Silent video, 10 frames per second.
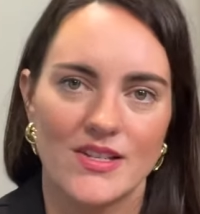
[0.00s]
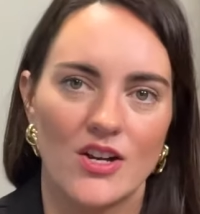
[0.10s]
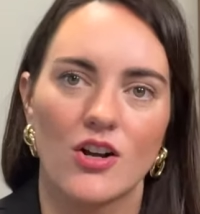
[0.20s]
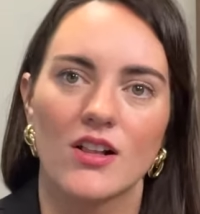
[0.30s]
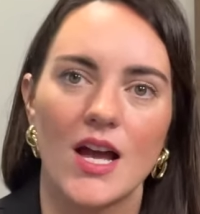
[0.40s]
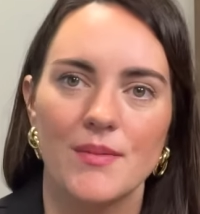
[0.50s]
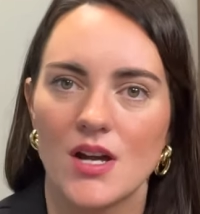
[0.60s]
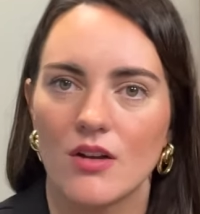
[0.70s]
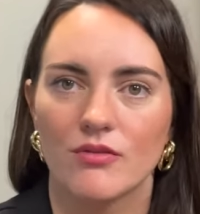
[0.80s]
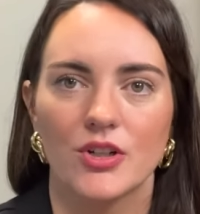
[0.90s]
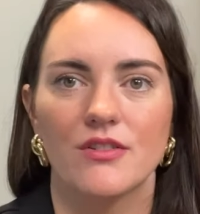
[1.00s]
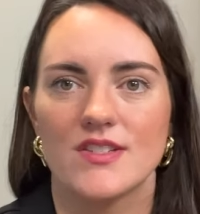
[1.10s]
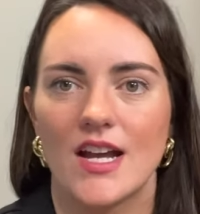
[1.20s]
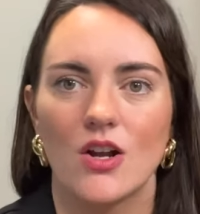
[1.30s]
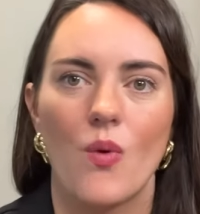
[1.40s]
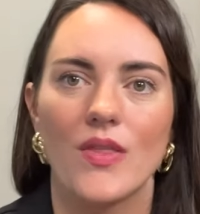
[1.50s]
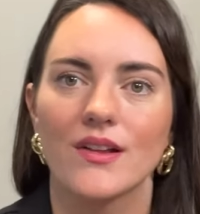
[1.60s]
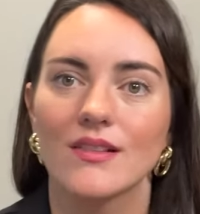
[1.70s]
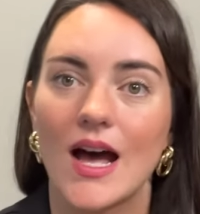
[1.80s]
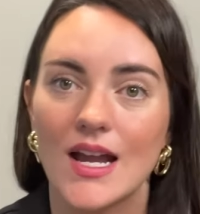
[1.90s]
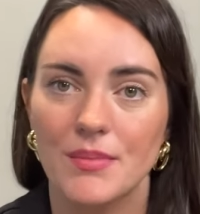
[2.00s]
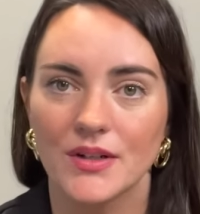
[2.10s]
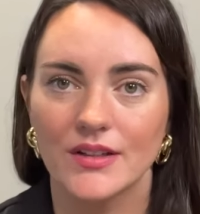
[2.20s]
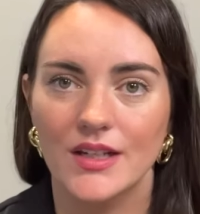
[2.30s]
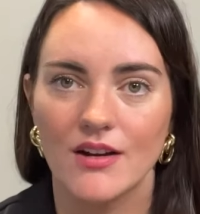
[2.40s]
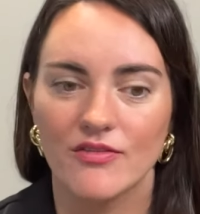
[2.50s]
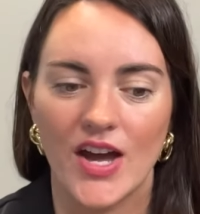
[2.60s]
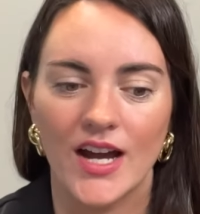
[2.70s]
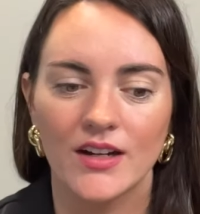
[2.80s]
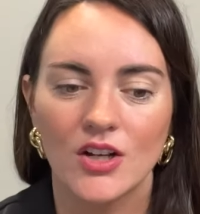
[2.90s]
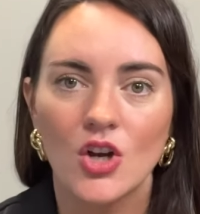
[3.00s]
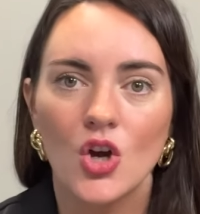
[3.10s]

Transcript: that are climbing on roofs, I don't want the liability of that.